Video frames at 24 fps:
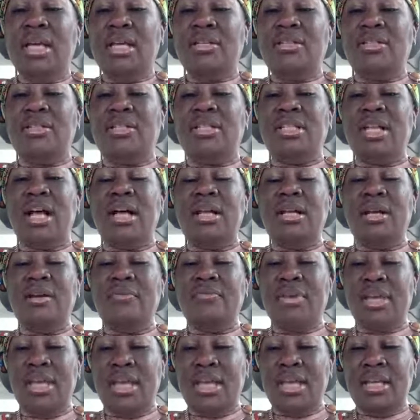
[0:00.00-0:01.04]
son
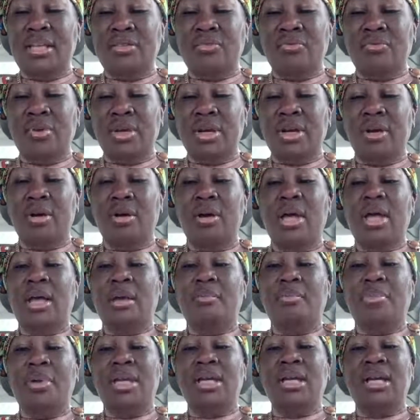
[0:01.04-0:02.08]
of Israel,
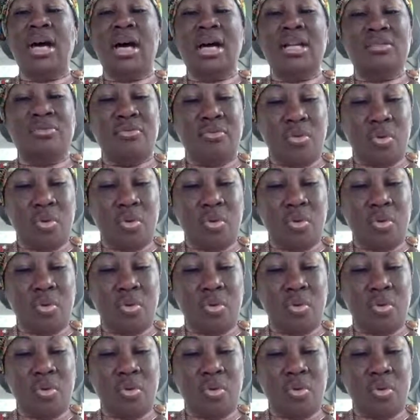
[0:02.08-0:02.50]
because